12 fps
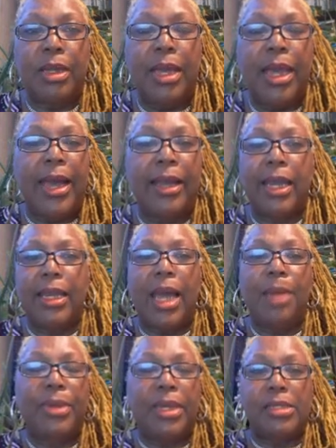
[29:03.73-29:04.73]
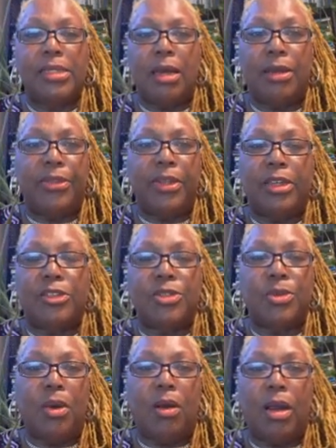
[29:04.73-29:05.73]
How can right. I be as healthy as
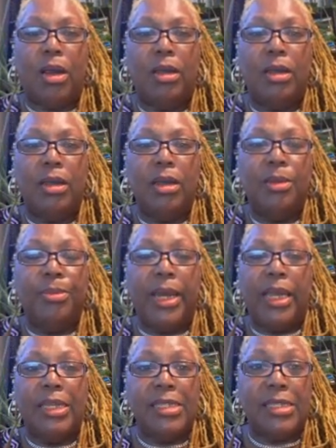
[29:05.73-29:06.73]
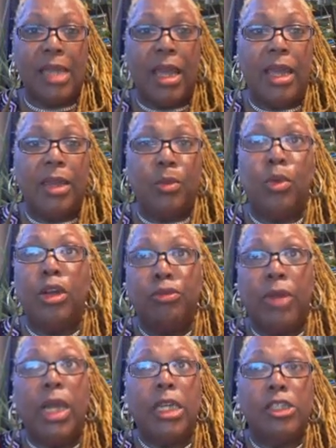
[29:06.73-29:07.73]
you are? But instead, we're
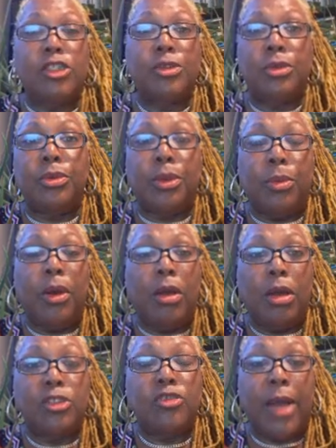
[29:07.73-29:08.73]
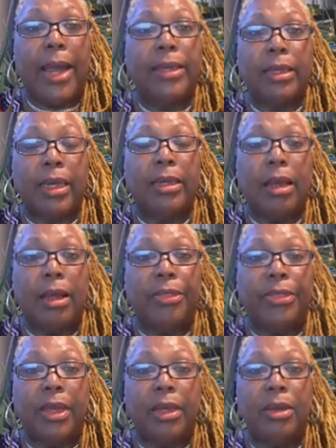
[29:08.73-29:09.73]
running to the world trying to get
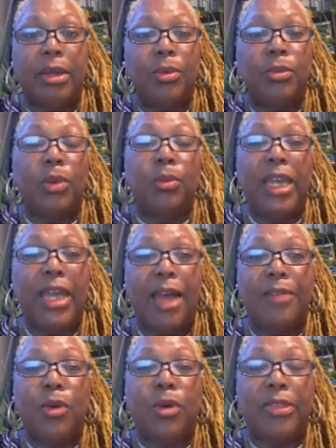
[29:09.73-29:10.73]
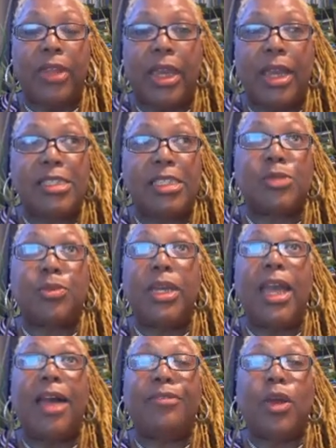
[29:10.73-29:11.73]
healthy when we have all the answers. Wow. We
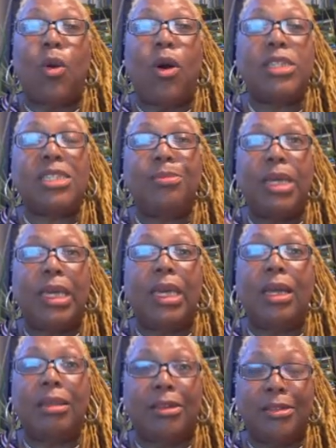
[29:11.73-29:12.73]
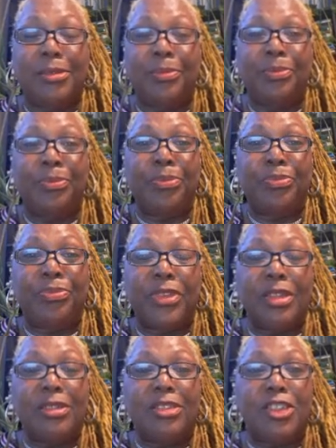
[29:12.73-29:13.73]
have the ultimate healer,
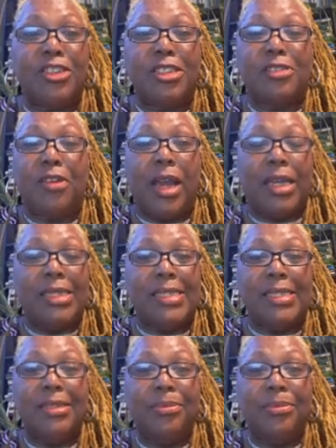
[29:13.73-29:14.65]
Jesus Christ.